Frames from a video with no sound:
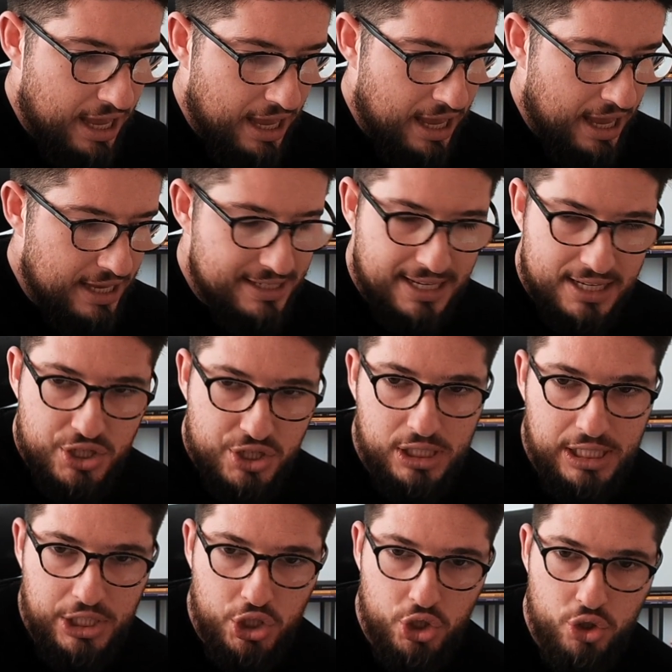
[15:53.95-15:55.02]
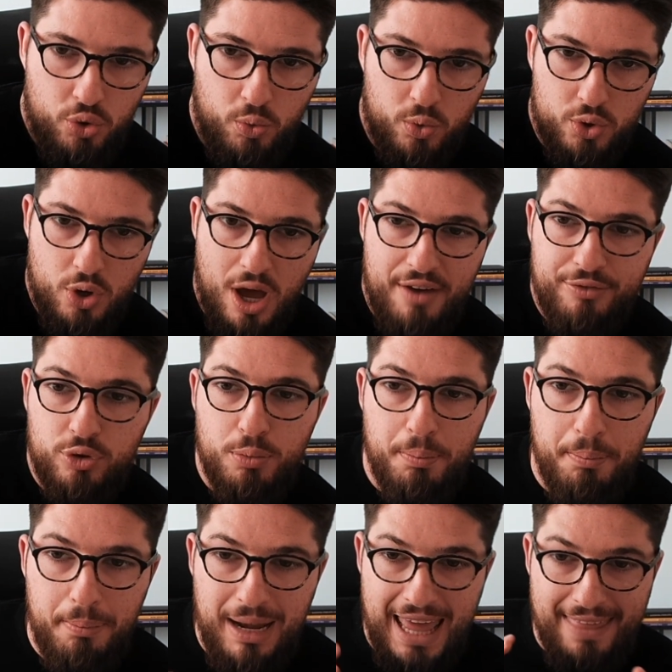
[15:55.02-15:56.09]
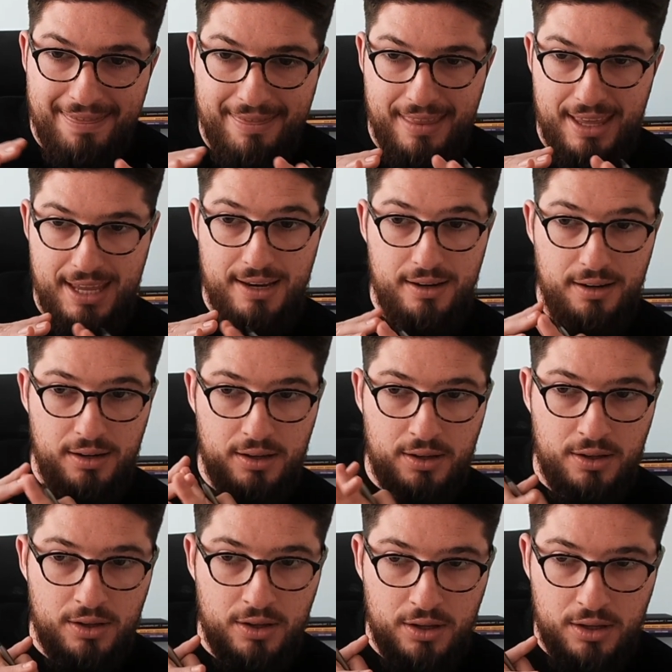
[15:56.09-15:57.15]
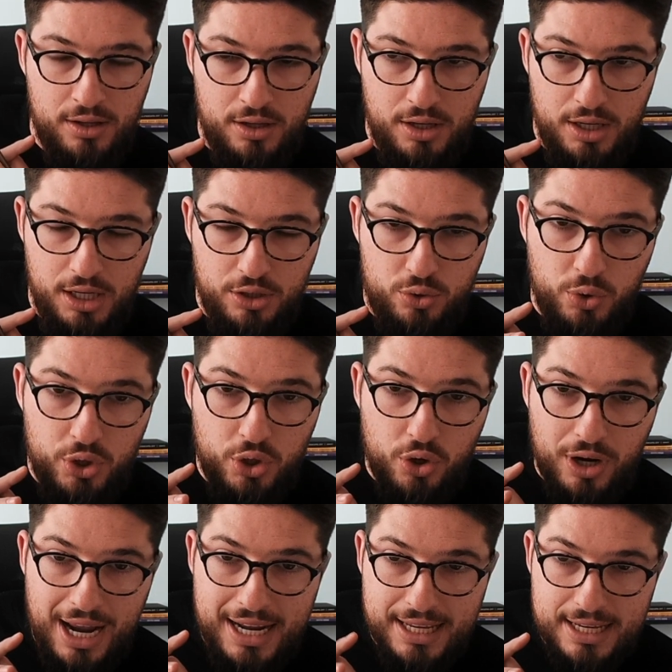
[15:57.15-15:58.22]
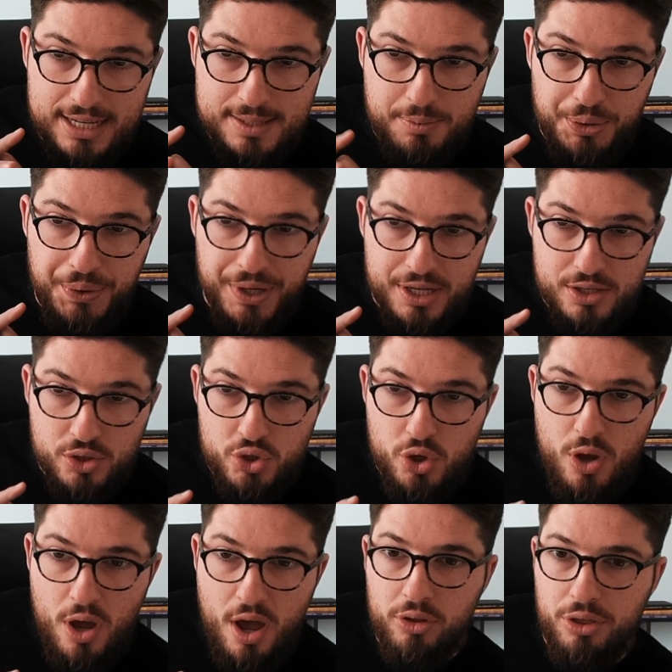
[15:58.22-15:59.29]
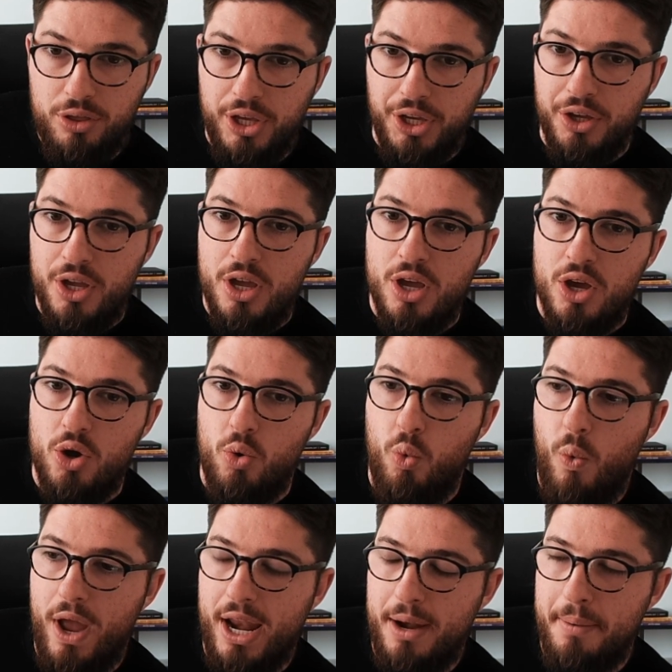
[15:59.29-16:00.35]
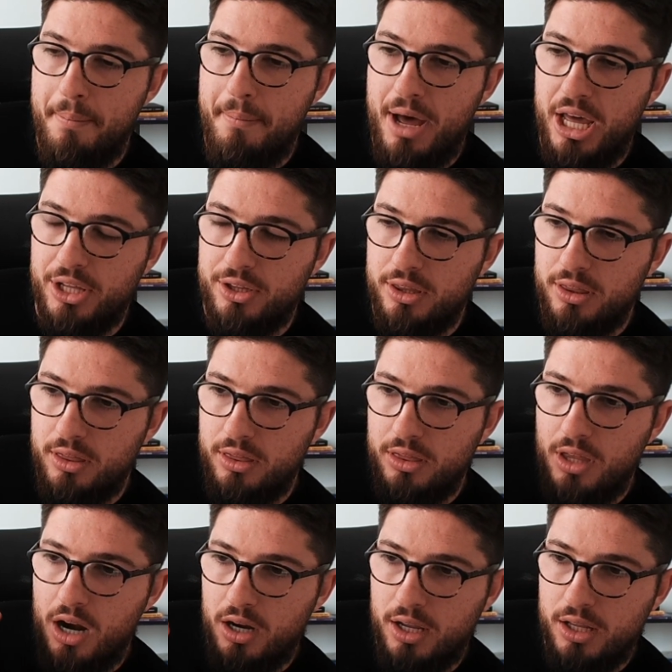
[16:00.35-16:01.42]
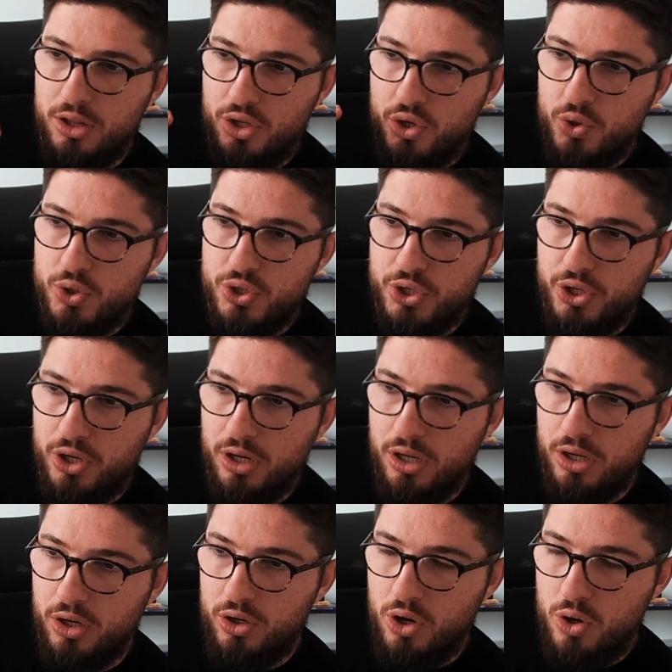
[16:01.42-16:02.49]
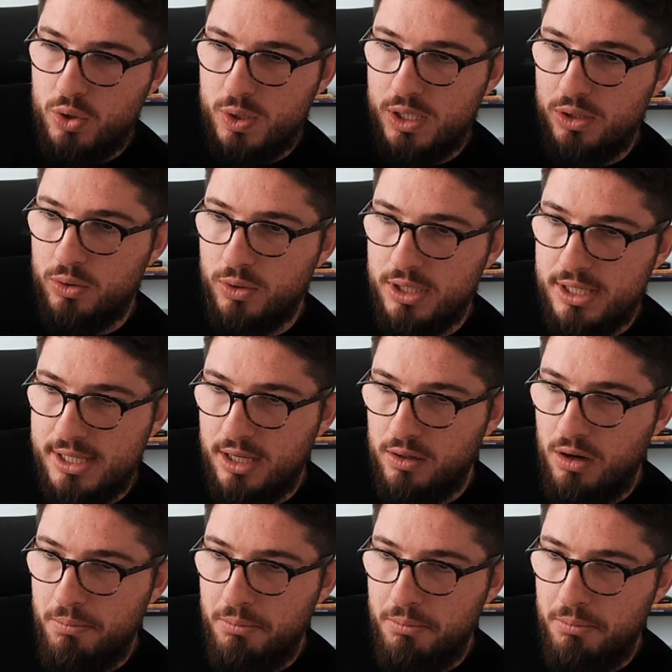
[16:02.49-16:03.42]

essentially you have to blend into the organic experience. So you have to think, when my target user goes into Instagram,